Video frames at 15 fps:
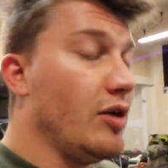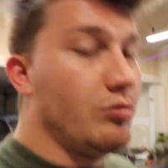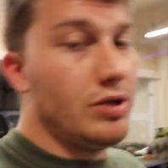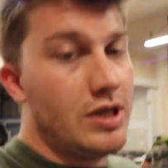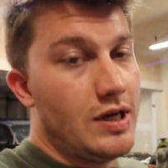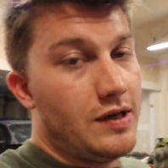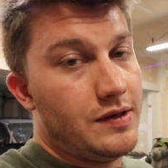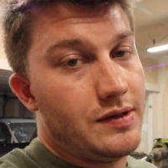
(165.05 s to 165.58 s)

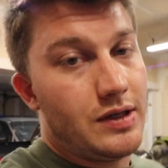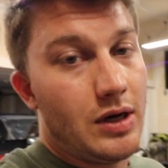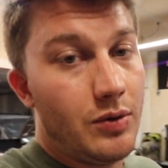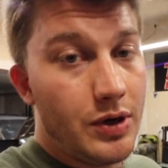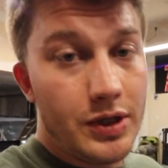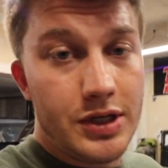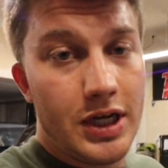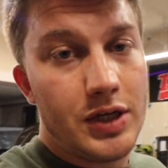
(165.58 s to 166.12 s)
because I
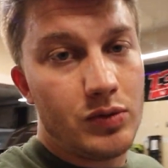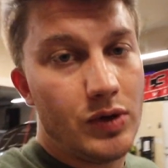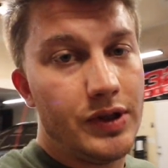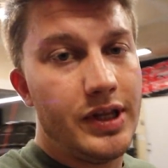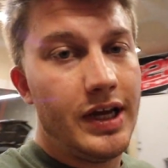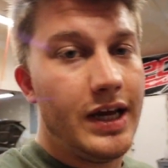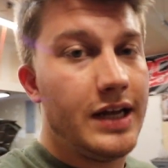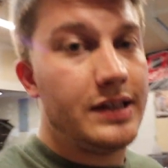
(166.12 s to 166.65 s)
want to change one
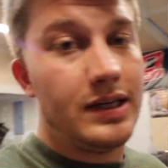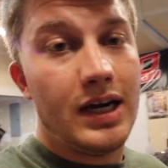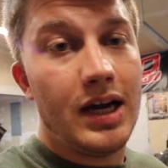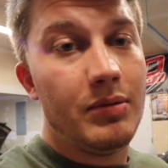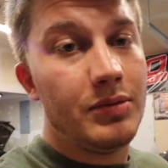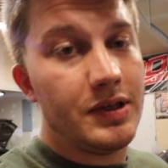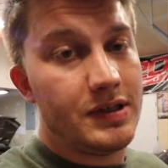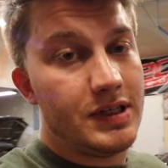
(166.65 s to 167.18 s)
thing at a
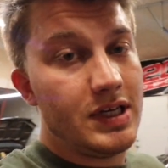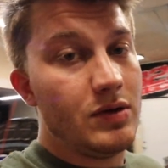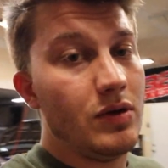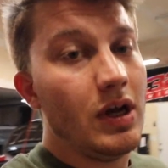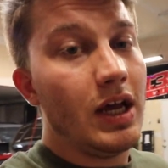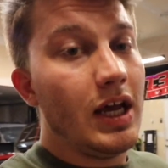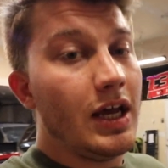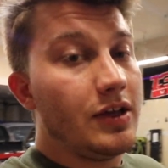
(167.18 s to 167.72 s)
time to see,